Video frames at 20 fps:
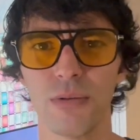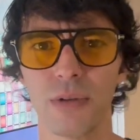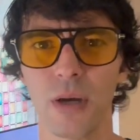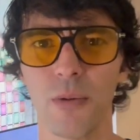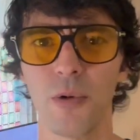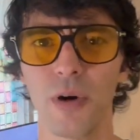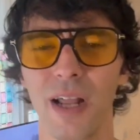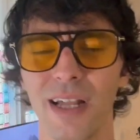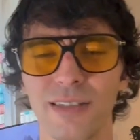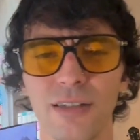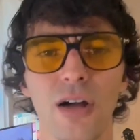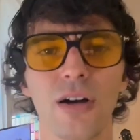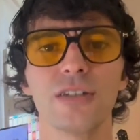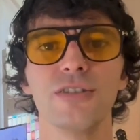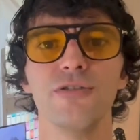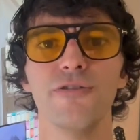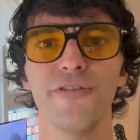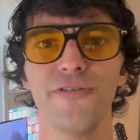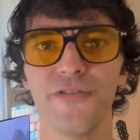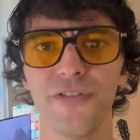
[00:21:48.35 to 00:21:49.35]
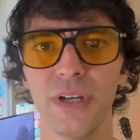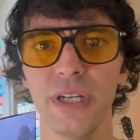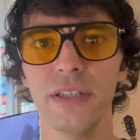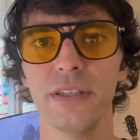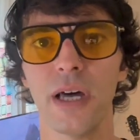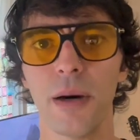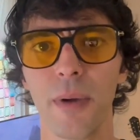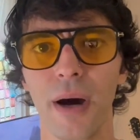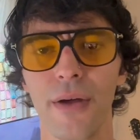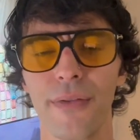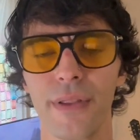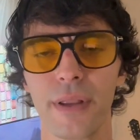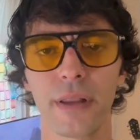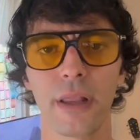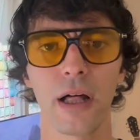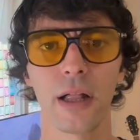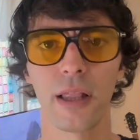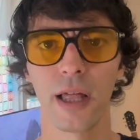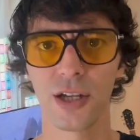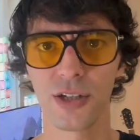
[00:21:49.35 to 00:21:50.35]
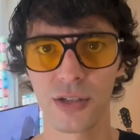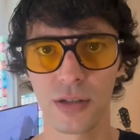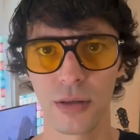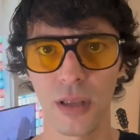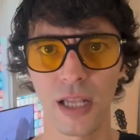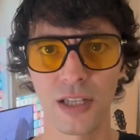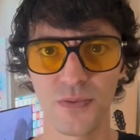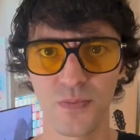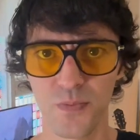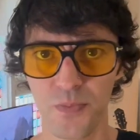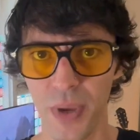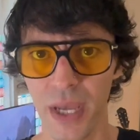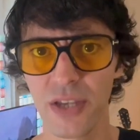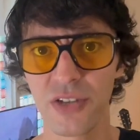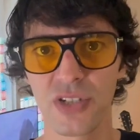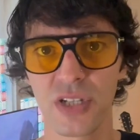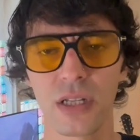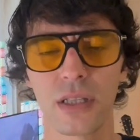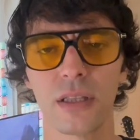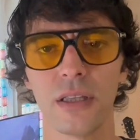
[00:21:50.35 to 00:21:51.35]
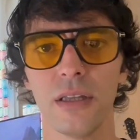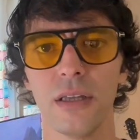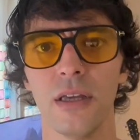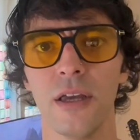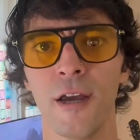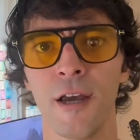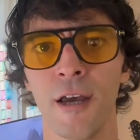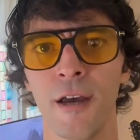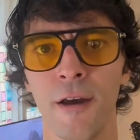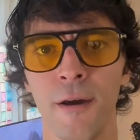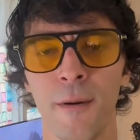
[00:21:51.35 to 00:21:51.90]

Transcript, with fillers: They won't, as long as you feed them, I think that's, basically,